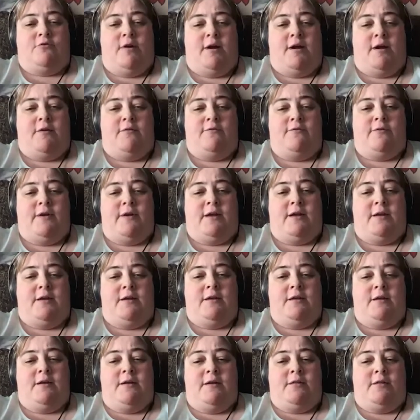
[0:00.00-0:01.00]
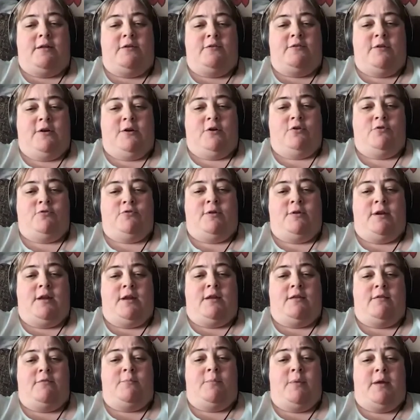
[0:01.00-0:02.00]
and fit their children,
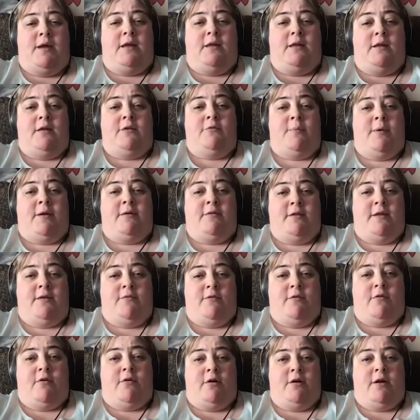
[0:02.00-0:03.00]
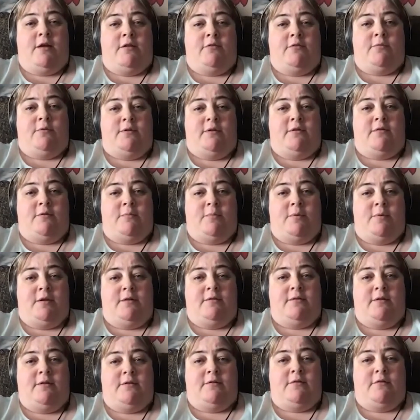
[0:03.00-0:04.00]
and being, especially if they've got kids with
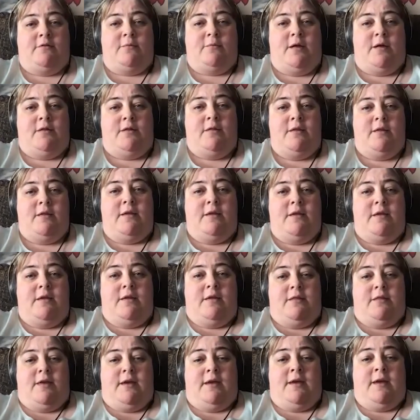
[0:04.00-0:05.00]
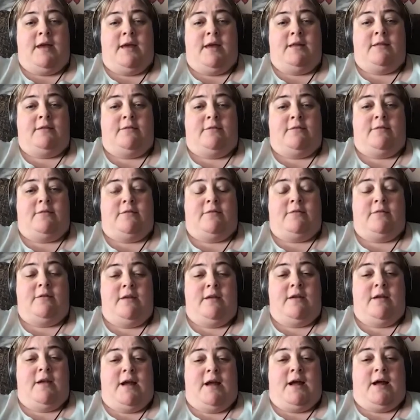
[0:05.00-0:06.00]
disabilities as well. Their kids,
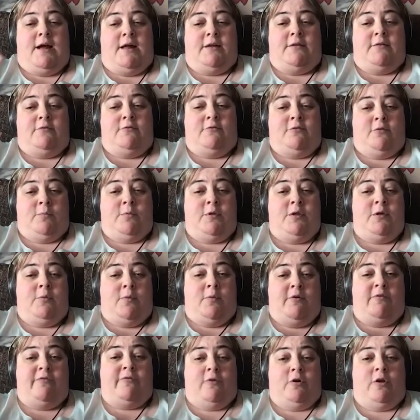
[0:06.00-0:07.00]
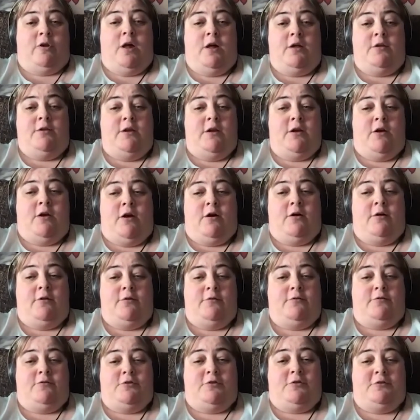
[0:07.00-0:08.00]
and some of them are full on. You can't
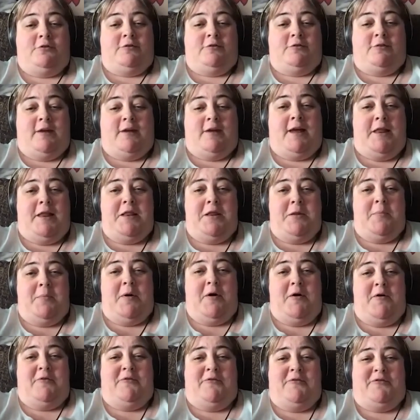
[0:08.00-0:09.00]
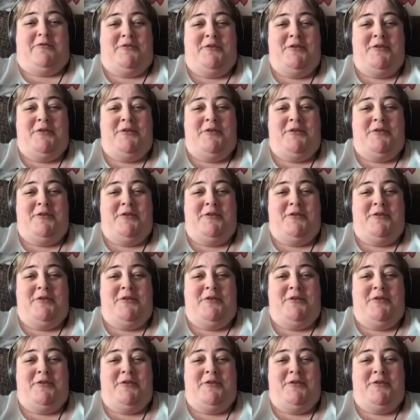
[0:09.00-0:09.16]
just turn them off.